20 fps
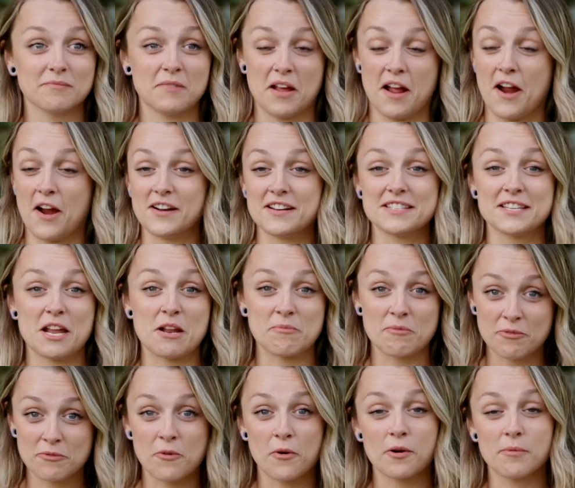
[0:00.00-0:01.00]
I already said it
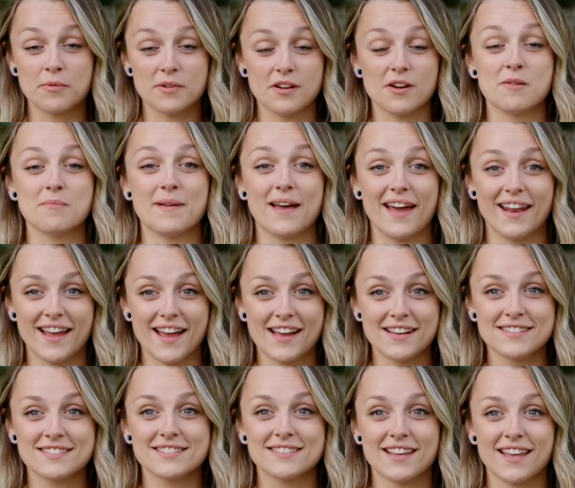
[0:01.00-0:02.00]
before, but you're a
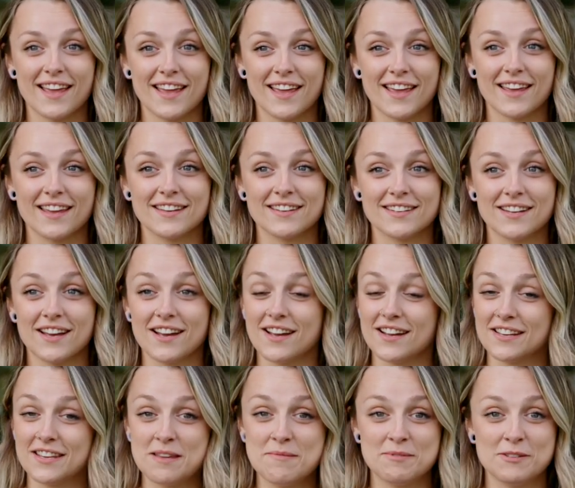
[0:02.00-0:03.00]
badass
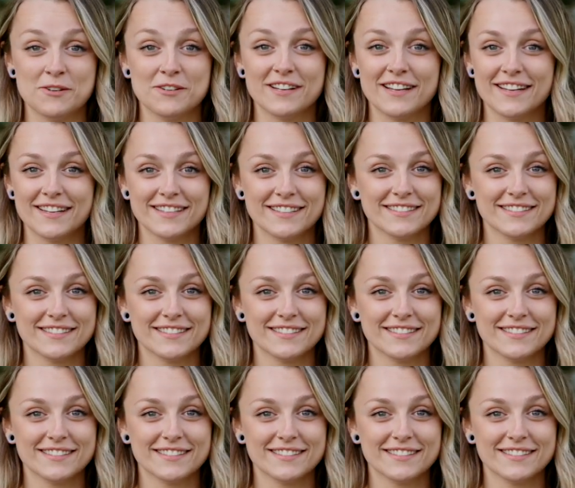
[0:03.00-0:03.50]
and keep doing it.